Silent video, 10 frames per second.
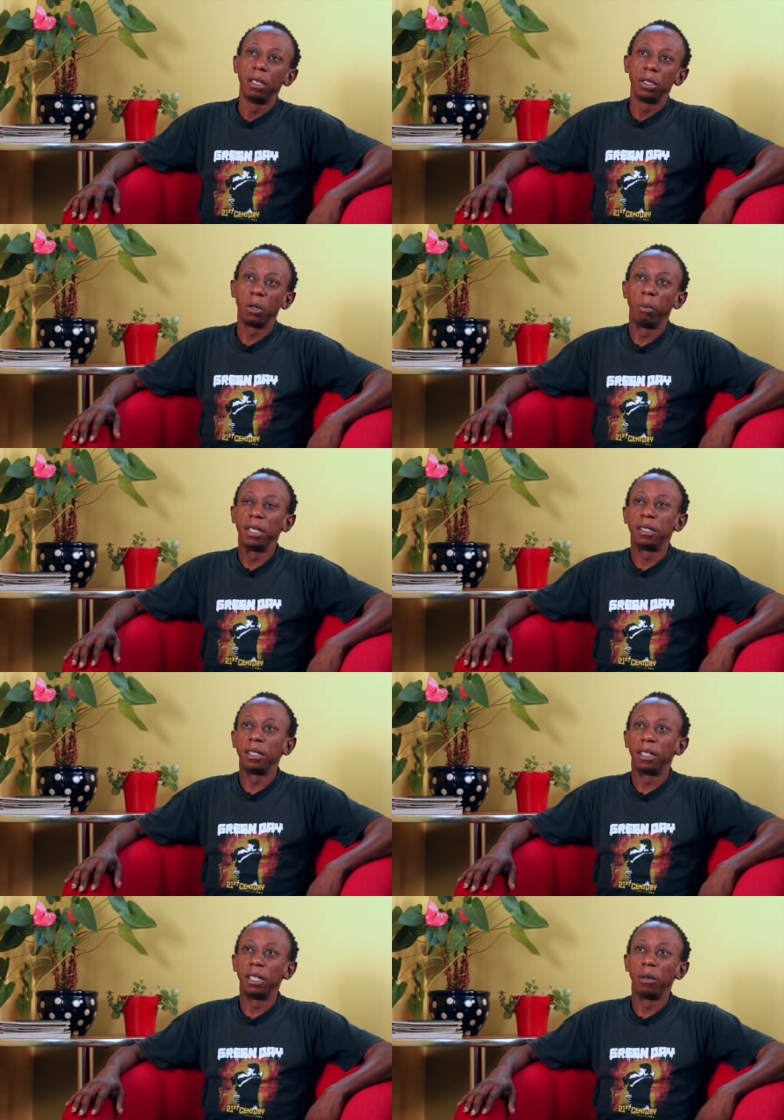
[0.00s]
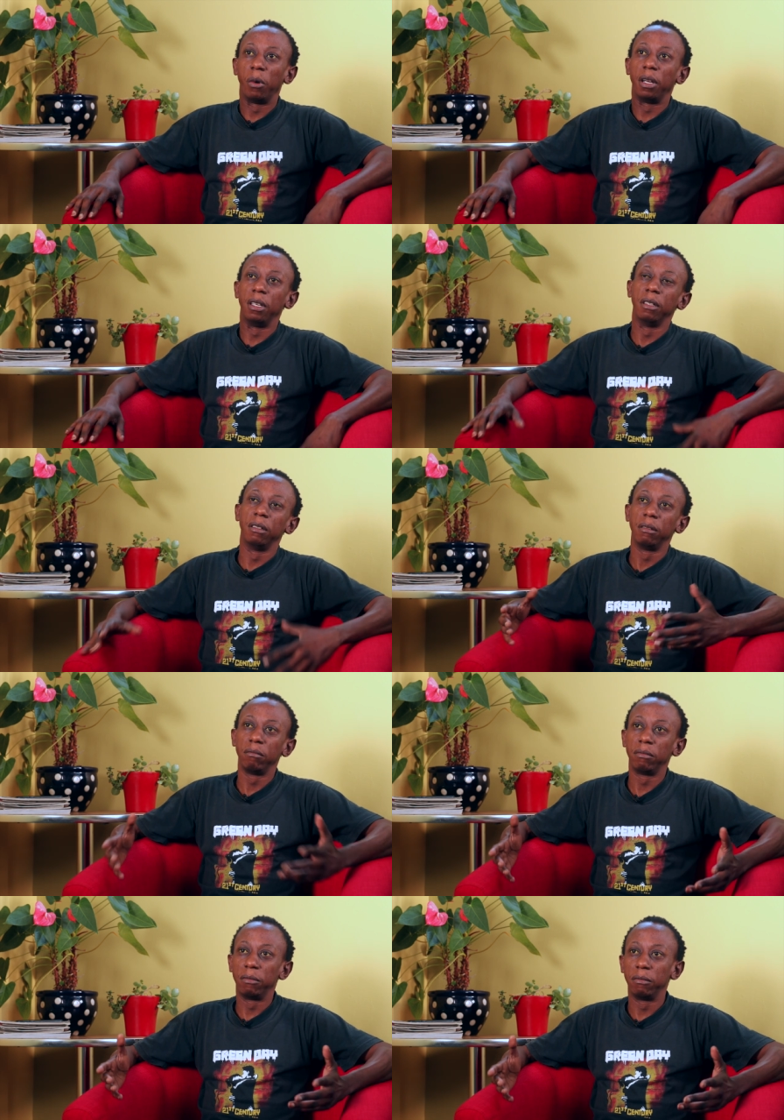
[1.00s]
So basically when
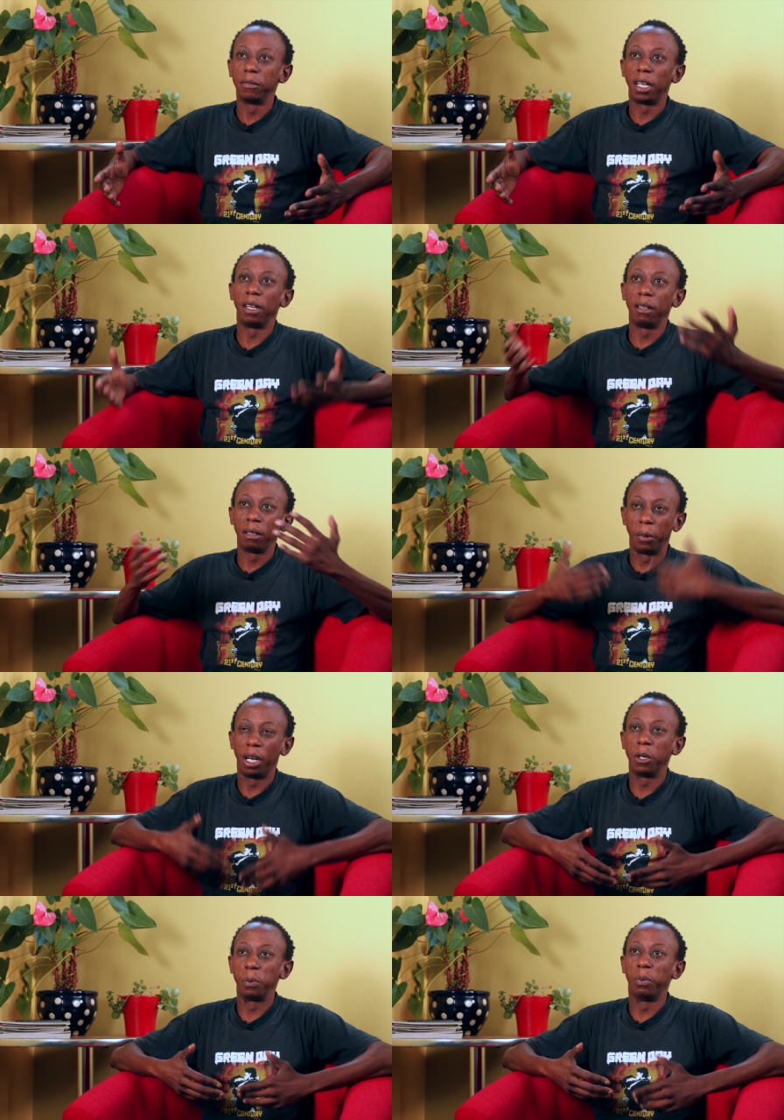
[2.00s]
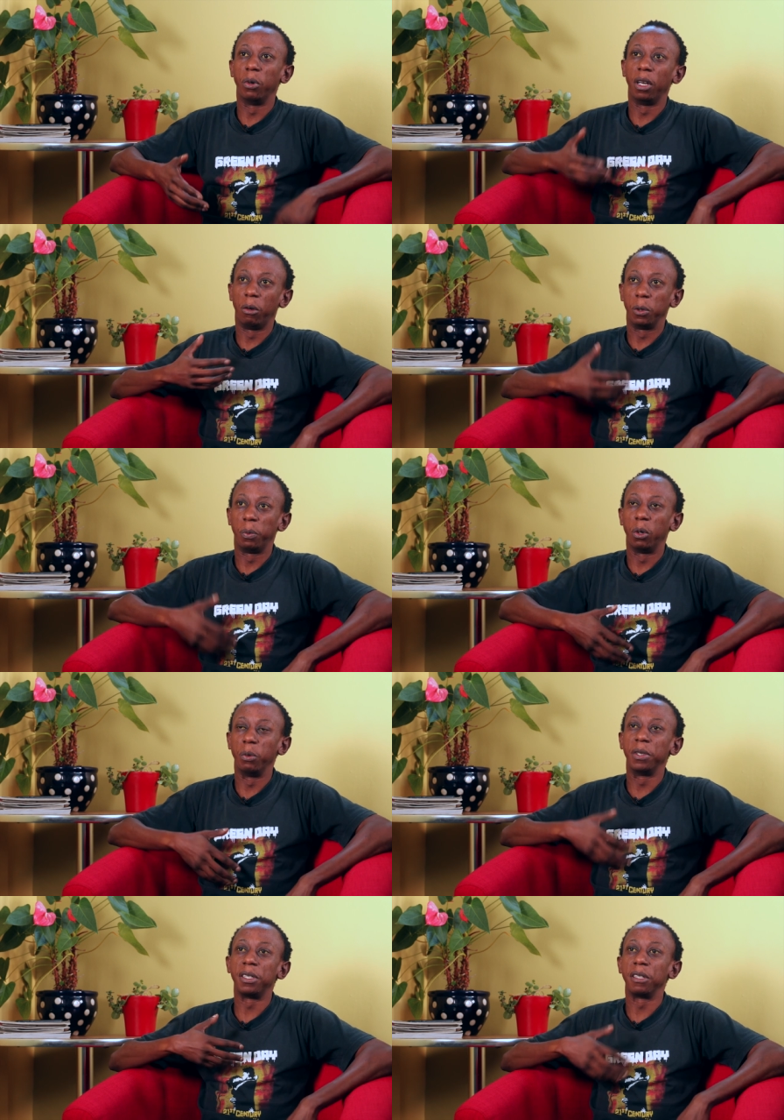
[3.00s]
they, when I was born, I was
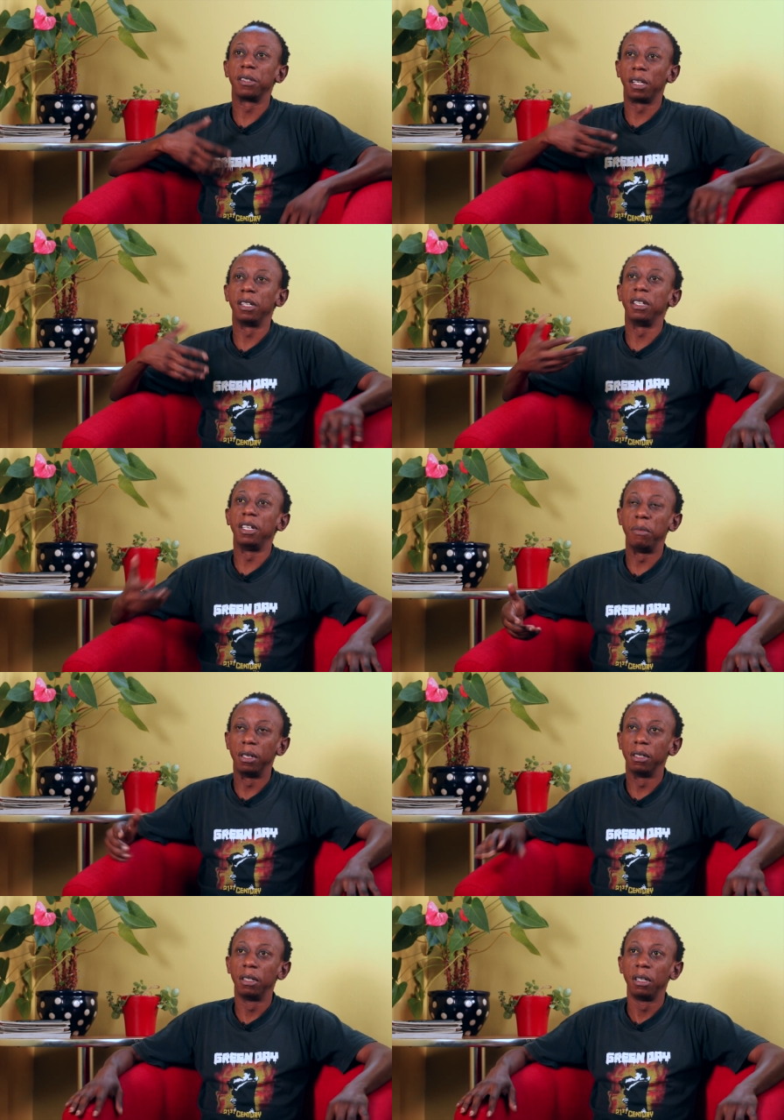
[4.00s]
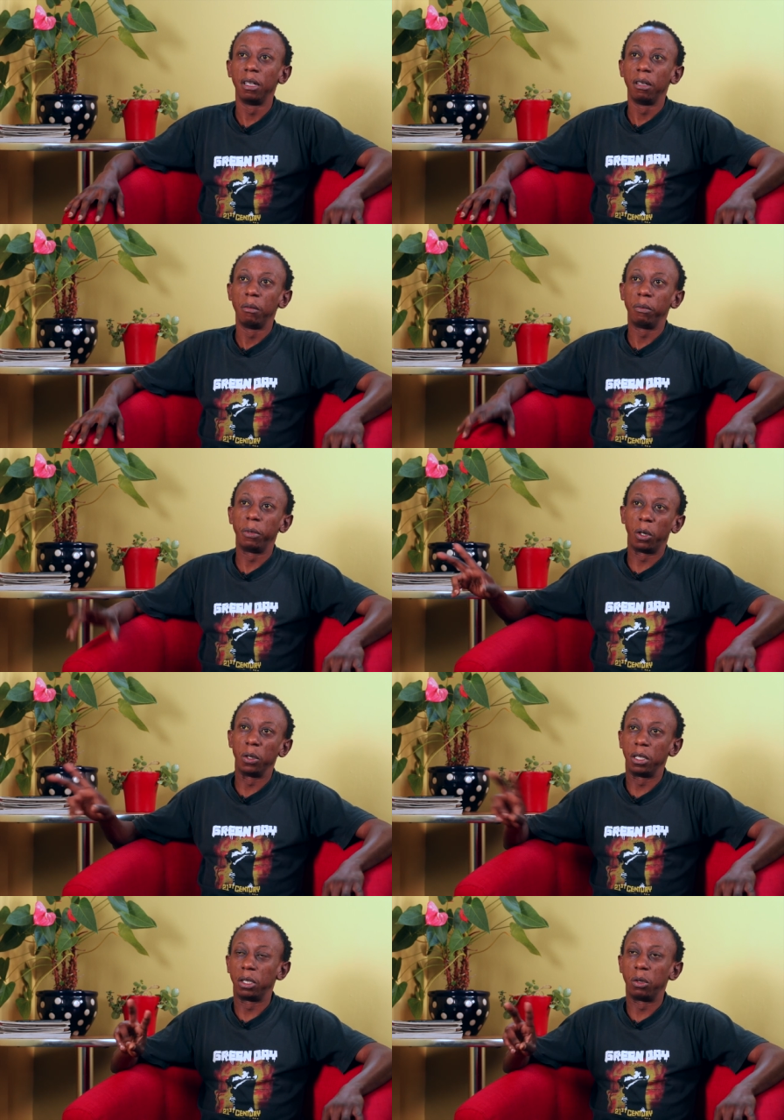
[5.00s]
born with sickle cell anemia
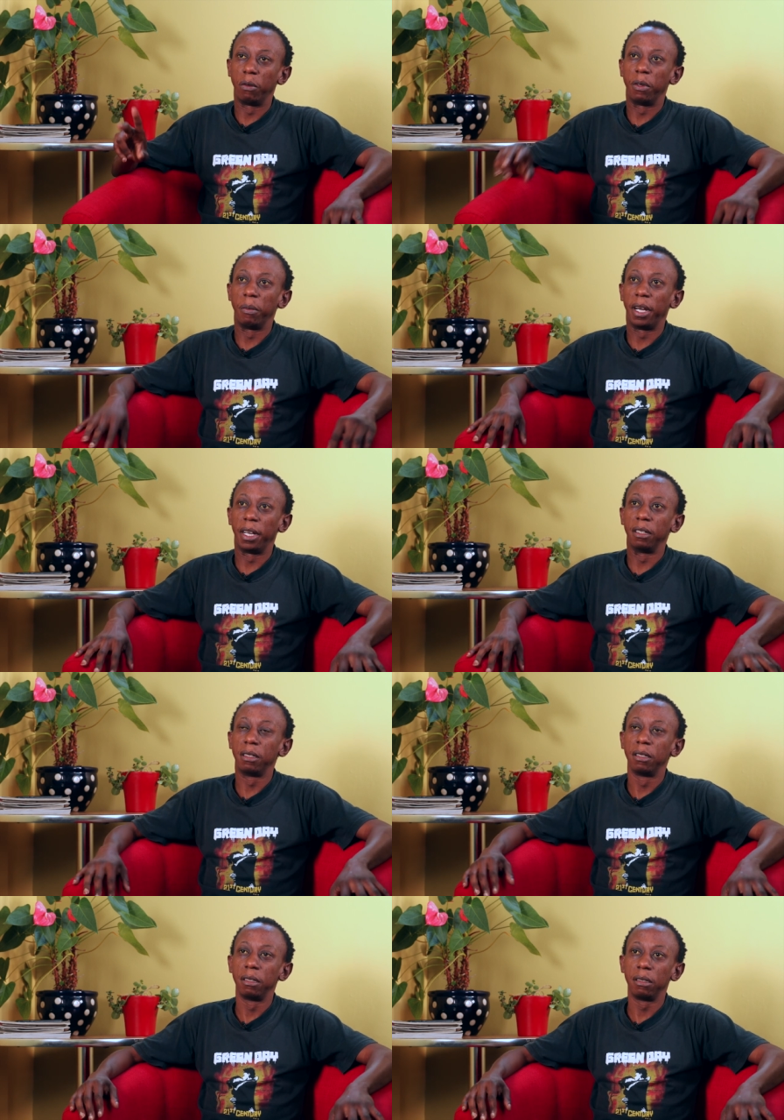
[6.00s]
because the two of them had it.